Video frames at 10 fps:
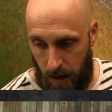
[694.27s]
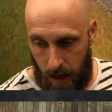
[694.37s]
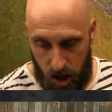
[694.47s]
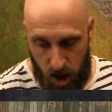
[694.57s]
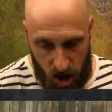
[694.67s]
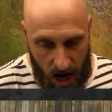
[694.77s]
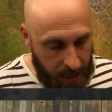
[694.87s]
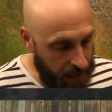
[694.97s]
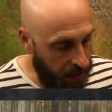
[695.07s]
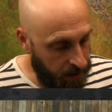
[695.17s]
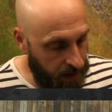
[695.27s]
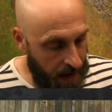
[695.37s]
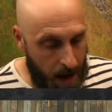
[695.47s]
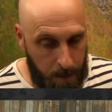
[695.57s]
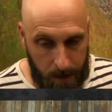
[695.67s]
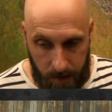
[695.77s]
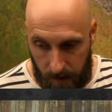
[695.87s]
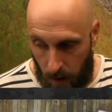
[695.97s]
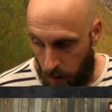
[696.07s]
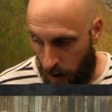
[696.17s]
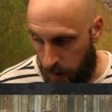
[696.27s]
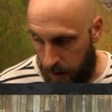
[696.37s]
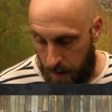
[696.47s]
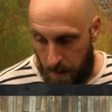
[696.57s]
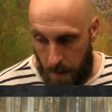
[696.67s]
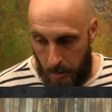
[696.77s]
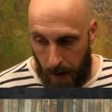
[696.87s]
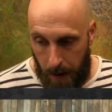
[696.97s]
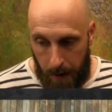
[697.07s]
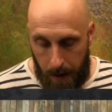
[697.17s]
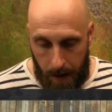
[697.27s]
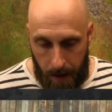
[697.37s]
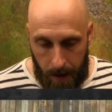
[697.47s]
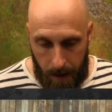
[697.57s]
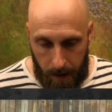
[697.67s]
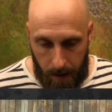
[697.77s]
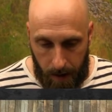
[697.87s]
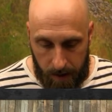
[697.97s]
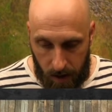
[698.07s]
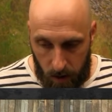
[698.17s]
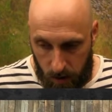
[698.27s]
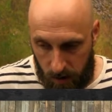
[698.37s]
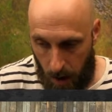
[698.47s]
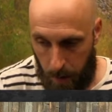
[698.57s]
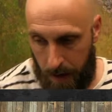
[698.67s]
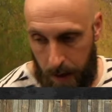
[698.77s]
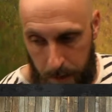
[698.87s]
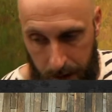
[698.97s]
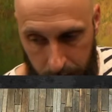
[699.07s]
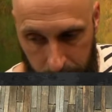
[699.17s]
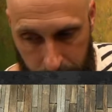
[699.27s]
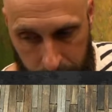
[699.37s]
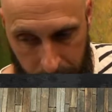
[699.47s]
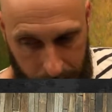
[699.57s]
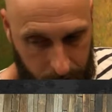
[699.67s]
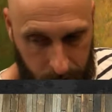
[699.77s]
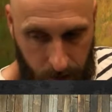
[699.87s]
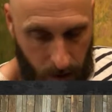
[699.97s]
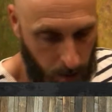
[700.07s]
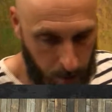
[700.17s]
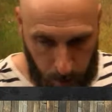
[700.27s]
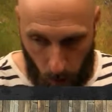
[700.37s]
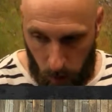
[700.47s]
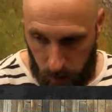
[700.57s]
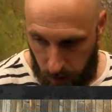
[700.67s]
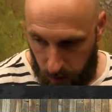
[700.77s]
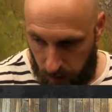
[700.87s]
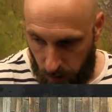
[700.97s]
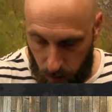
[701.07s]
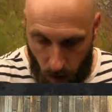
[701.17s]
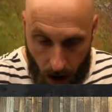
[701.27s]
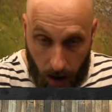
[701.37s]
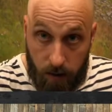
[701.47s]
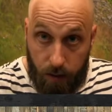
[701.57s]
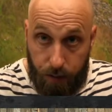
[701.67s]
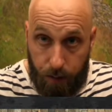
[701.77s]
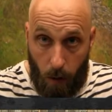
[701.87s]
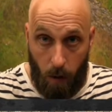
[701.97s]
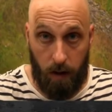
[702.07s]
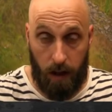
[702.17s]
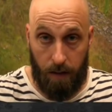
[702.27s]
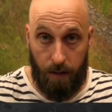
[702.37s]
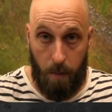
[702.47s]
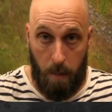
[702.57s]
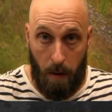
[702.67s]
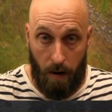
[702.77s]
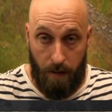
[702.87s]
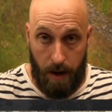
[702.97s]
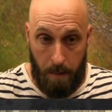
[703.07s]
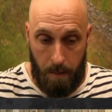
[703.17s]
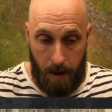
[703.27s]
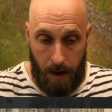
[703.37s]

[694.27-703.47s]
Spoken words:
shaking that happens around him as he looks up and immediately sees boulders, rocks falling from above him.